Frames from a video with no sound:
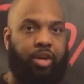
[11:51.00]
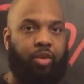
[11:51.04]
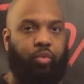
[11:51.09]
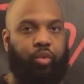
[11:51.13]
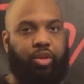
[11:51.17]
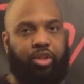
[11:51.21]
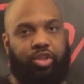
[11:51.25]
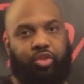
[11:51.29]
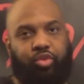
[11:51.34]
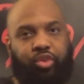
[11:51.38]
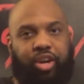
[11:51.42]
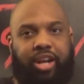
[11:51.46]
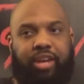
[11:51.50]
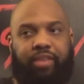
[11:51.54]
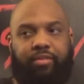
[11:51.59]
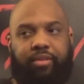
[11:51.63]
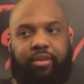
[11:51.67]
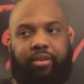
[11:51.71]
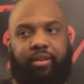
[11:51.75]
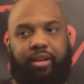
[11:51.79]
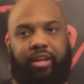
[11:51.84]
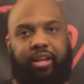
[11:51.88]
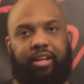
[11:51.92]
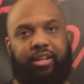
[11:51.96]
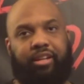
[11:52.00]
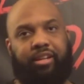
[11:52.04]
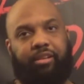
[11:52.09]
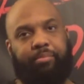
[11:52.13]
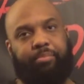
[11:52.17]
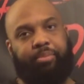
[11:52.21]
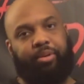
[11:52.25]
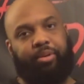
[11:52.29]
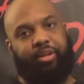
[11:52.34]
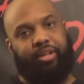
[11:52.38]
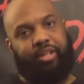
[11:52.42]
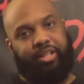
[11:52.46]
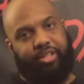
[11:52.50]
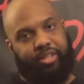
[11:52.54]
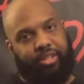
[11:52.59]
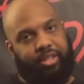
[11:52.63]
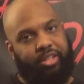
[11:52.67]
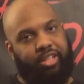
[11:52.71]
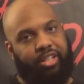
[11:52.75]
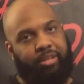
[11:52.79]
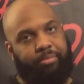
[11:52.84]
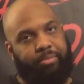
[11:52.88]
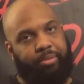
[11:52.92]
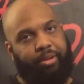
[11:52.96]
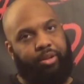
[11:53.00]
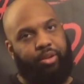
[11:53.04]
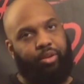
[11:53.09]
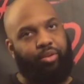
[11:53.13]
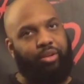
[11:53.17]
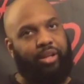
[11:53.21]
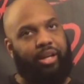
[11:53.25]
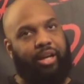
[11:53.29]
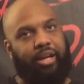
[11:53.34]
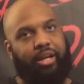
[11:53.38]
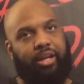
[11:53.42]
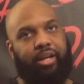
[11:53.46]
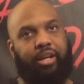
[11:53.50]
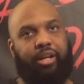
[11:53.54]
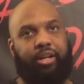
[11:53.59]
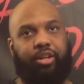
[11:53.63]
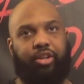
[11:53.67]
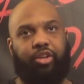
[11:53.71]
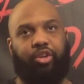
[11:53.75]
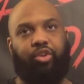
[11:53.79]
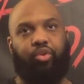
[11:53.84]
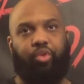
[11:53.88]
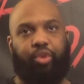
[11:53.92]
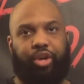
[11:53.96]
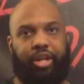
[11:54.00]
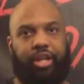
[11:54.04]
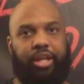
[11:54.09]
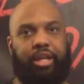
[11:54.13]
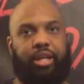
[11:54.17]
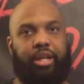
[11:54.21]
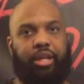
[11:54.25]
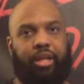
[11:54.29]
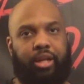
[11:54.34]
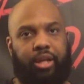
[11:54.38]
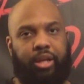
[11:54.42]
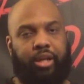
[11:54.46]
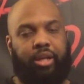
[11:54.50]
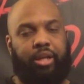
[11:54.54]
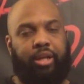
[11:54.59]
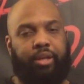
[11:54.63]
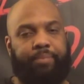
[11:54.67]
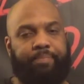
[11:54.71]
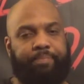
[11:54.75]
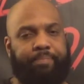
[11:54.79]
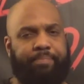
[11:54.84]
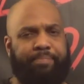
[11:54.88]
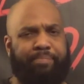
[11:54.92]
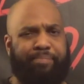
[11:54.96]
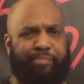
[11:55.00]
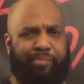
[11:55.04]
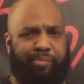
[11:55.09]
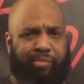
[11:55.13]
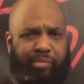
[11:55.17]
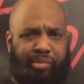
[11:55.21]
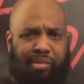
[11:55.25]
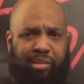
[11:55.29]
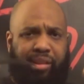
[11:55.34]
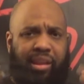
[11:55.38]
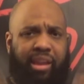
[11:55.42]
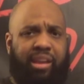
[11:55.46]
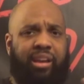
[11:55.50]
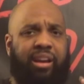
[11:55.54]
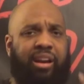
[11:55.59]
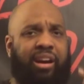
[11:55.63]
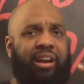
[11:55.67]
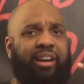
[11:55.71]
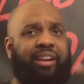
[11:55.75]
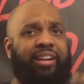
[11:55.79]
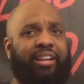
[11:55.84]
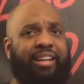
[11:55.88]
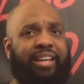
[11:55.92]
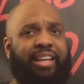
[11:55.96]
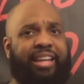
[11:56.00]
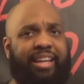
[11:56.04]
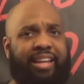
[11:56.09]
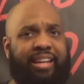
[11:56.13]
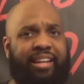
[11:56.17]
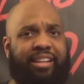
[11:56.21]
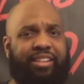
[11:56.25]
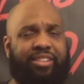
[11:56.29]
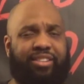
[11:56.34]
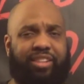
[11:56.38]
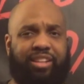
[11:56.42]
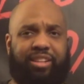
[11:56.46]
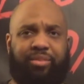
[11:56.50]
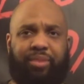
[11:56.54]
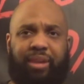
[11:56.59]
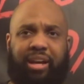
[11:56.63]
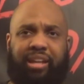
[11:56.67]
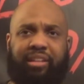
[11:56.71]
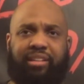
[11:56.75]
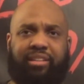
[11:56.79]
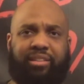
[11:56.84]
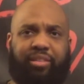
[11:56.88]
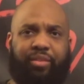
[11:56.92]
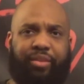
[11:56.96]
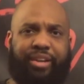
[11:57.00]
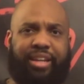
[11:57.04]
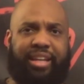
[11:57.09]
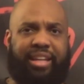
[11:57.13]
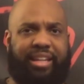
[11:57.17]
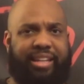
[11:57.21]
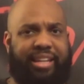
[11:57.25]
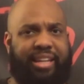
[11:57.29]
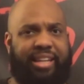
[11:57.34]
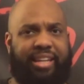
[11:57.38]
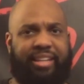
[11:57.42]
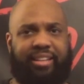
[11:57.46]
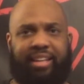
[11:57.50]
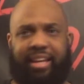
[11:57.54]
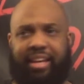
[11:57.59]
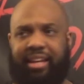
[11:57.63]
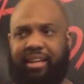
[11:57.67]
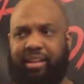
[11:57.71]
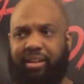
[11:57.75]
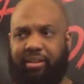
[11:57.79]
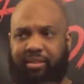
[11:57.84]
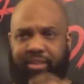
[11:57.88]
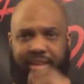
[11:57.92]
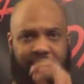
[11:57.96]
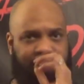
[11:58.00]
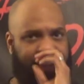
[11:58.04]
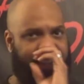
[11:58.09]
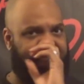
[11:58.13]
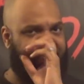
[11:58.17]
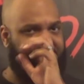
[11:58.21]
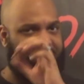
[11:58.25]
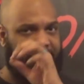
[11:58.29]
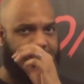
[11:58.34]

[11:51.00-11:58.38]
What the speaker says: Wes Craven and the production company New Line couldn't agree on an ending. So that's why it looked the way he did. Like, okay, was